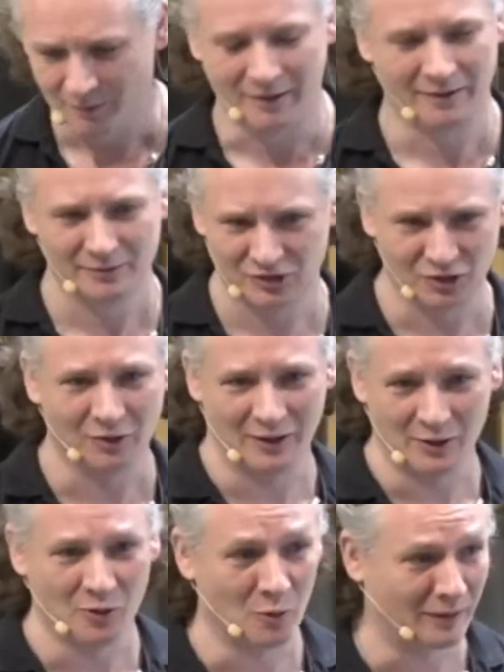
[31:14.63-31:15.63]
Surely
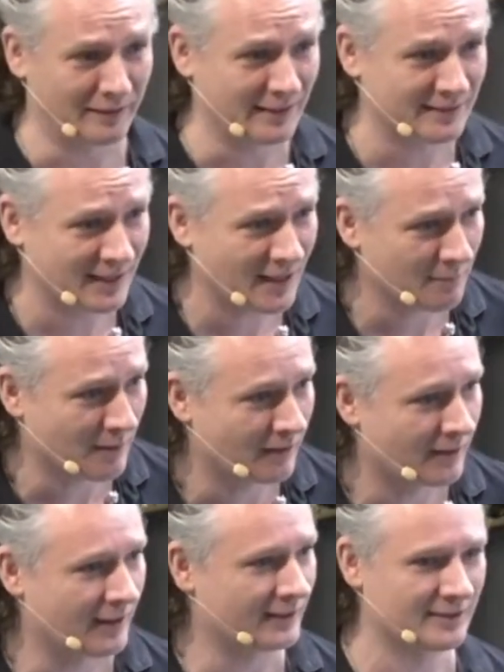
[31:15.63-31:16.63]
you know what they say about
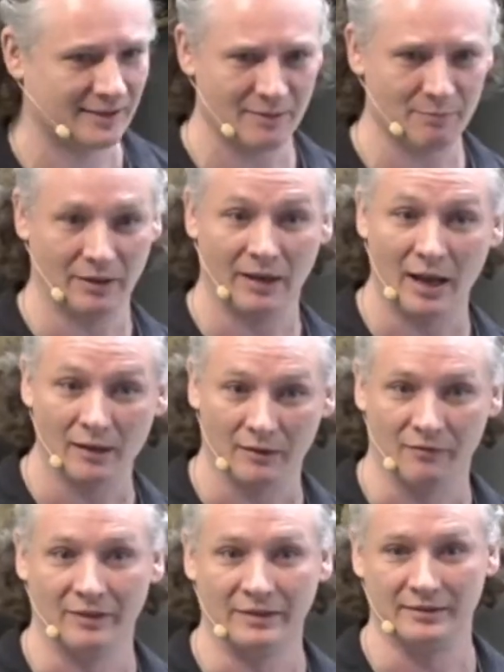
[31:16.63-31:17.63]
letting sleeping
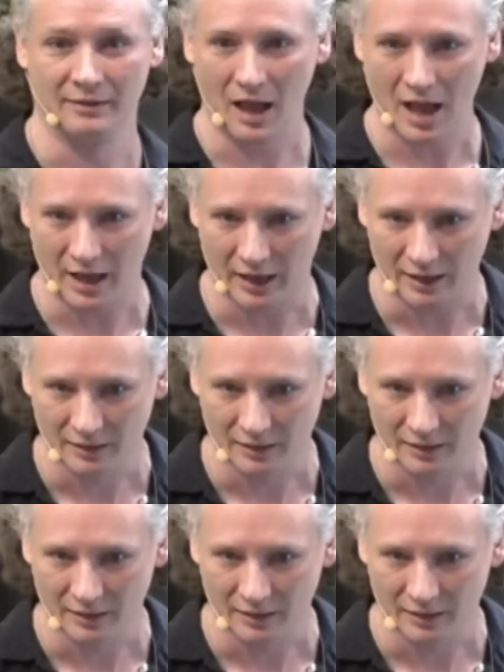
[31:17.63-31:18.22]
elephants lie.